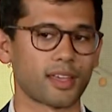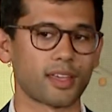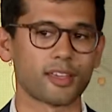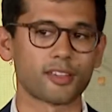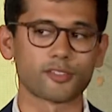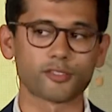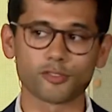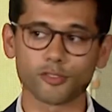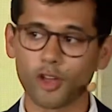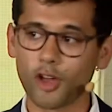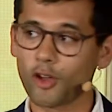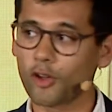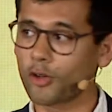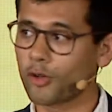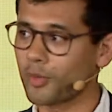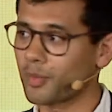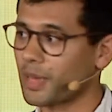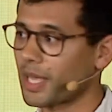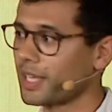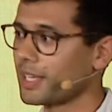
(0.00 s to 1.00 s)

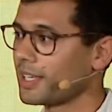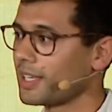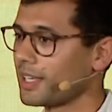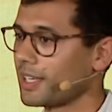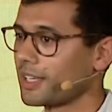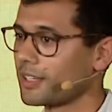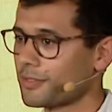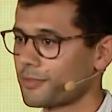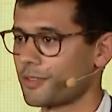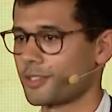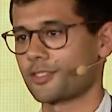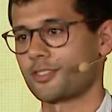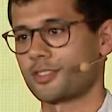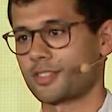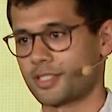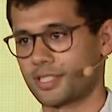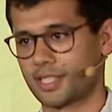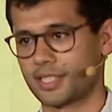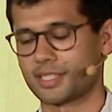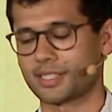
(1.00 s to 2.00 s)
So many
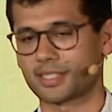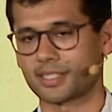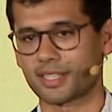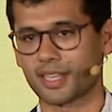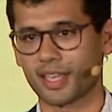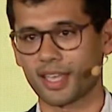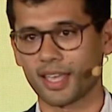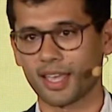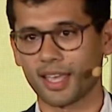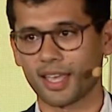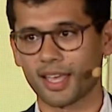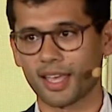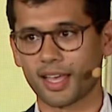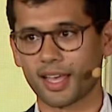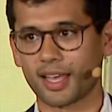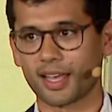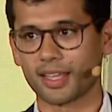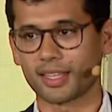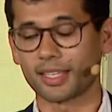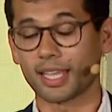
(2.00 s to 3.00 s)
inefficiencies,
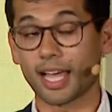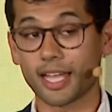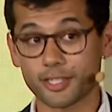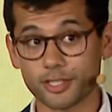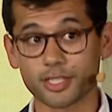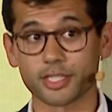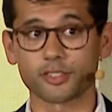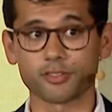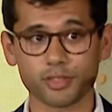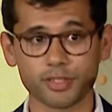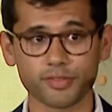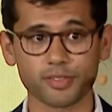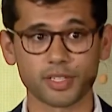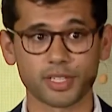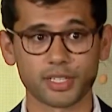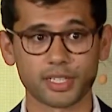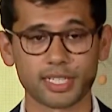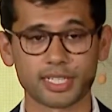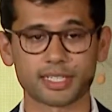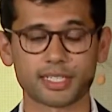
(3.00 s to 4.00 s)
largely
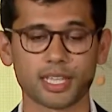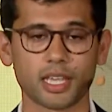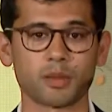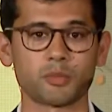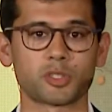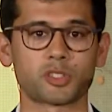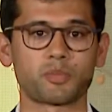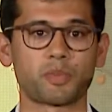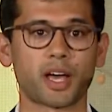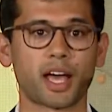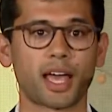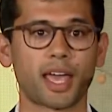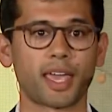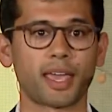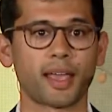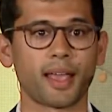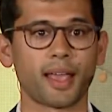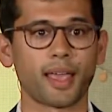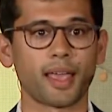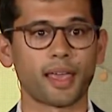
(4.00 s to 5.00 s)
driven, it seems,
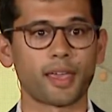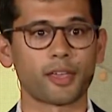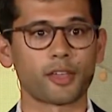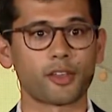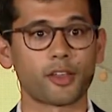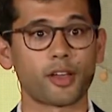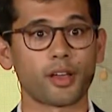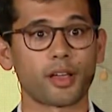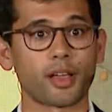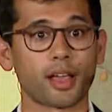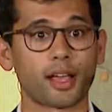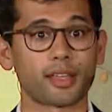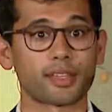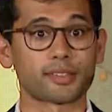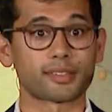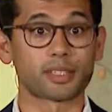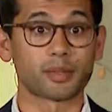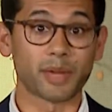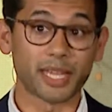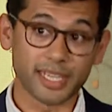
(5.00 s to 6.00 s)
by
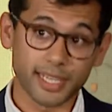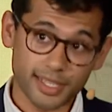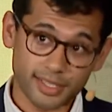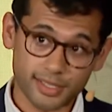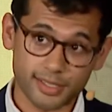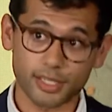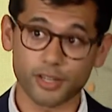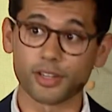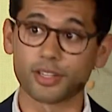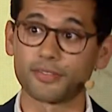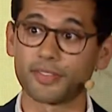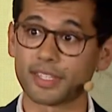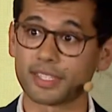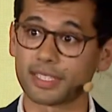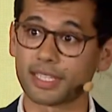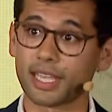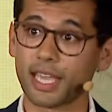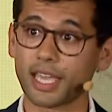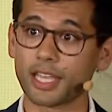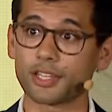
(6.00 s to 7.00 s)
some unnecessary
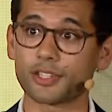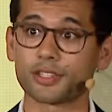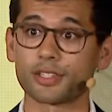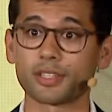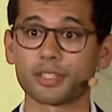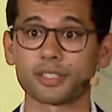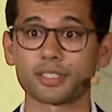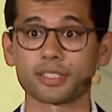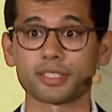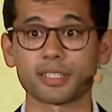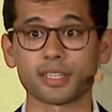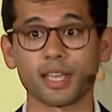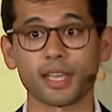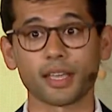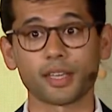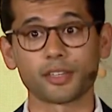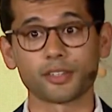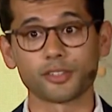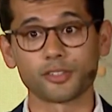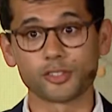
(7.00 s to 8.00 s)
investigations,
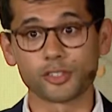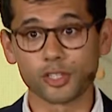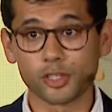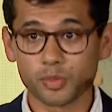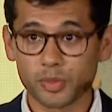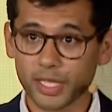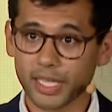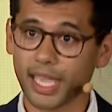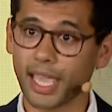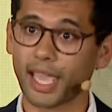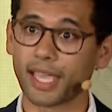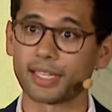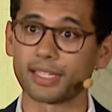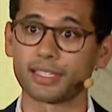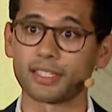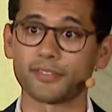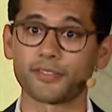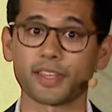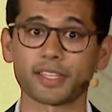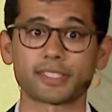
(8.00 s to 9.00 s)

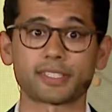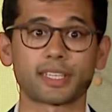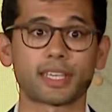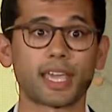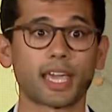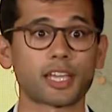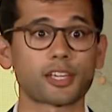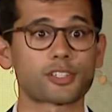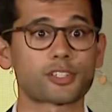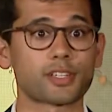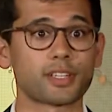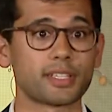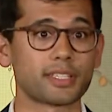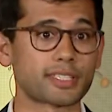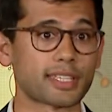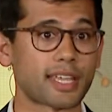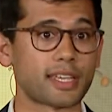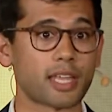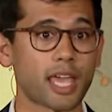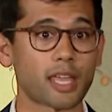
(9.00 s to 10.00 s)
duplicated
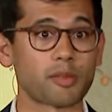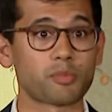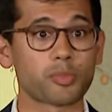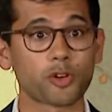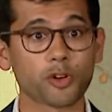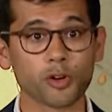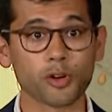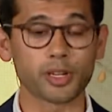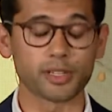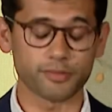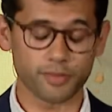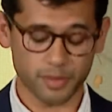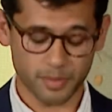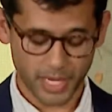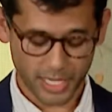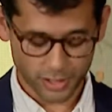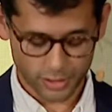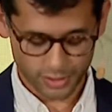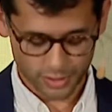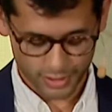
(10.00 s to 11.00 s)
investigations, and poor
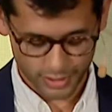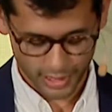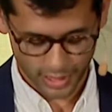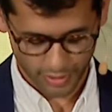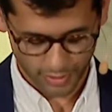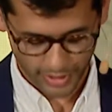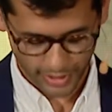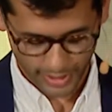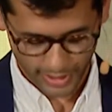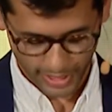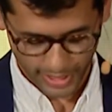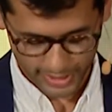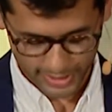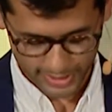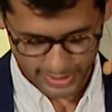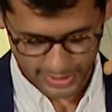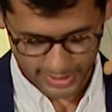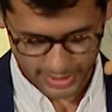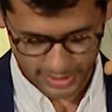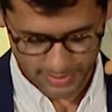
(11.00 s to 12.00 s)
information sharing at a
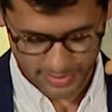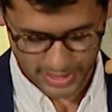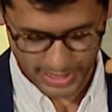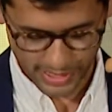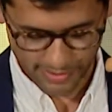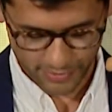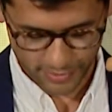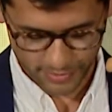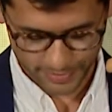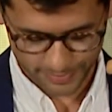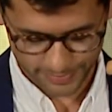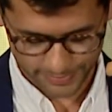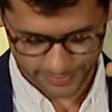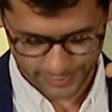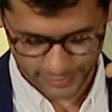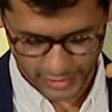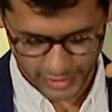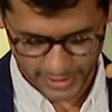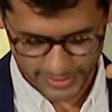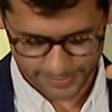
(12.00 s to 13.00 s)
systems level.
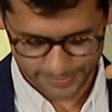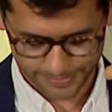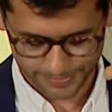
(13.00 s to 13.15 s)
Right?